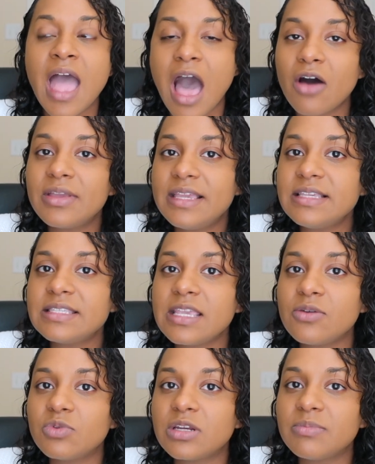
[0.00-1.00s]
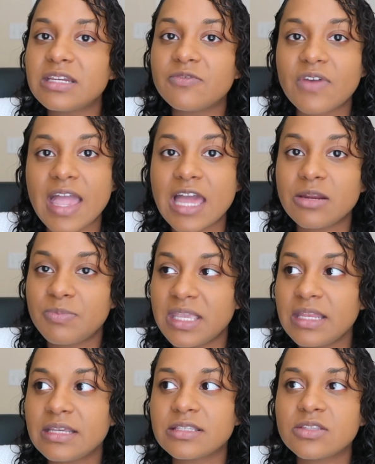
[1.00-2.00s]
how easy it would have been if I had a
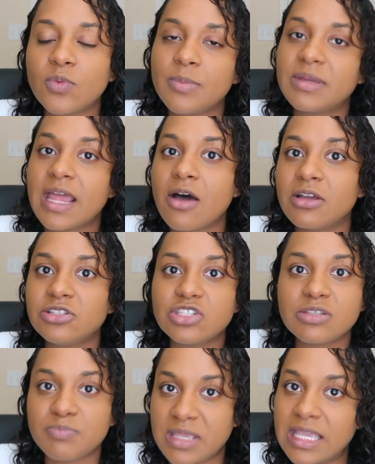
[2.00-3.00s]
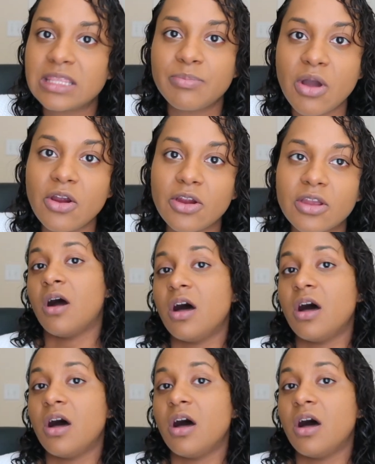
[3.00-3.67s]
penis to whip it out and just pee at the park.